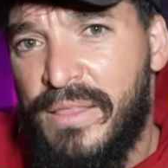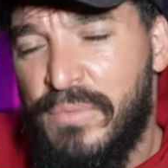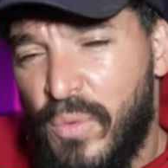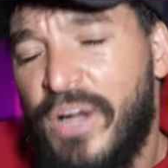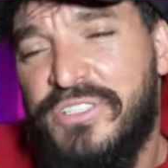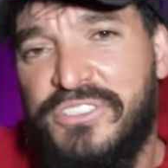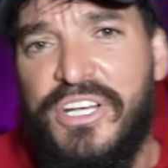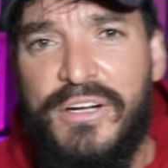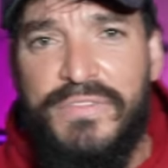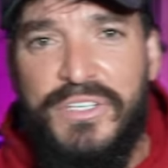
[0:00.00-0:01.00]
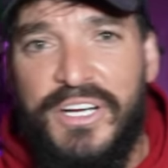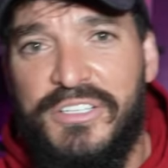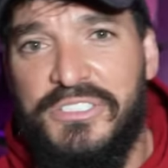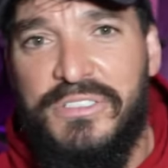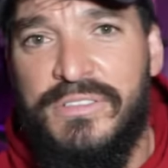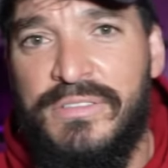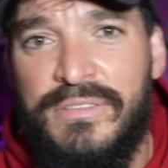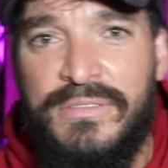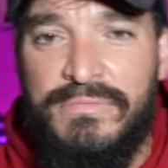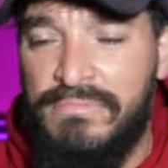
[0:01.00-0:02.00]
Been watching the channel for years.
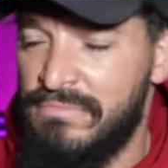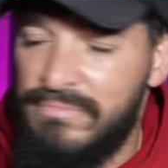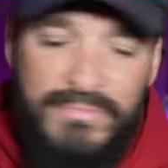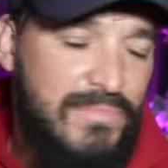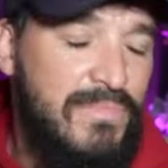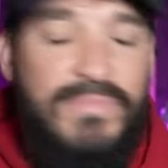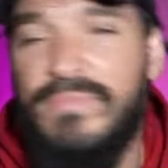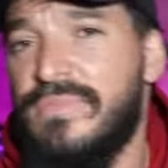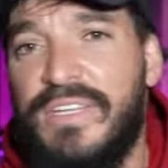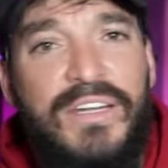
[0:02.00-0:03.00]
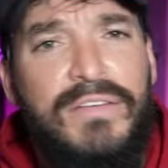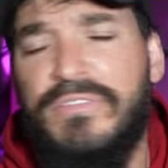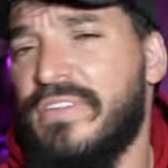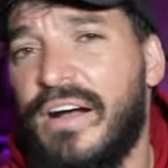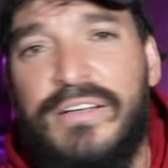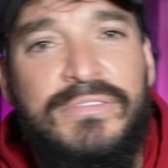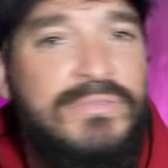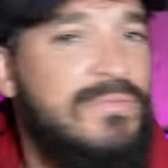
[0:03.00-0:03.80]
Didn't give a fuck